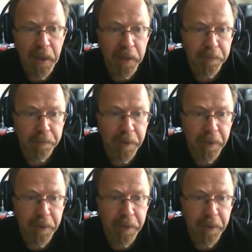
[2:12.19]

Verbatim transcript: at